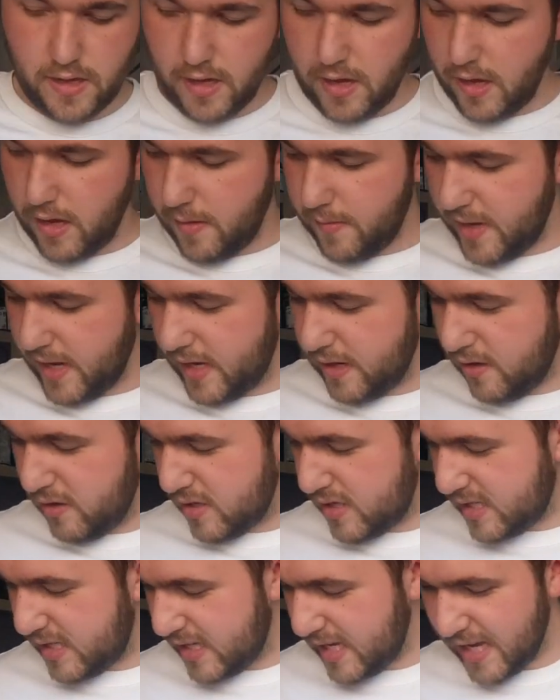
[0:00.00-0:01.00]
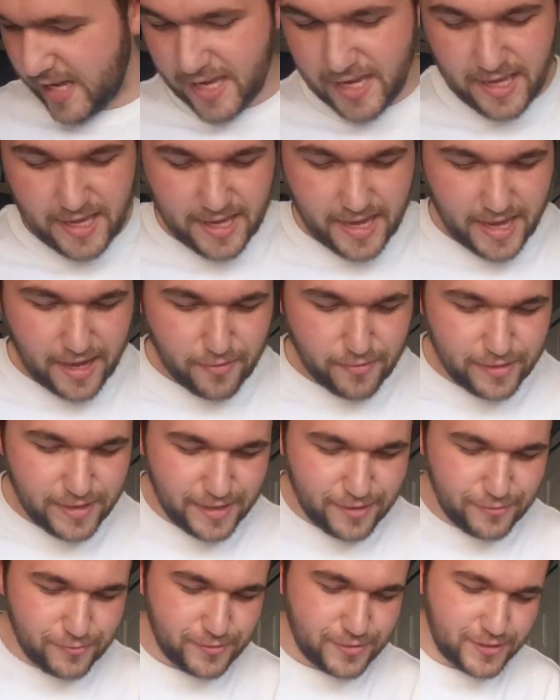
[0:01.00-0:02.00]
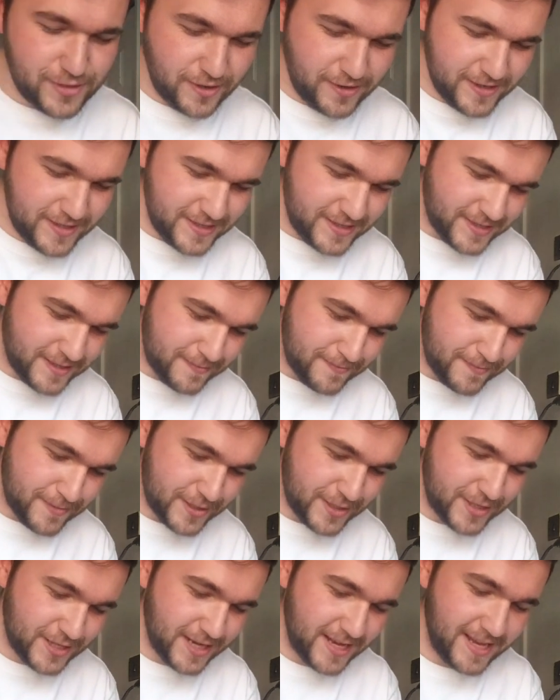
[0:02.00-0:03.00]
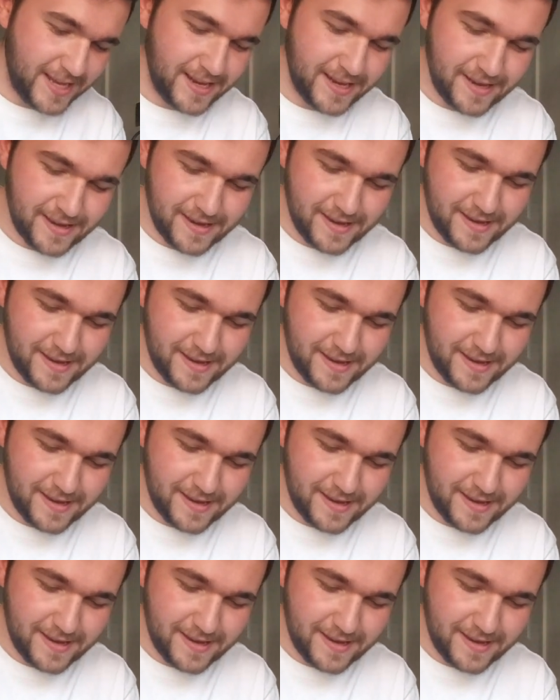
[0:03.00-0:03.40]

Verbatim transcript: um, and I see our little Dyson machine.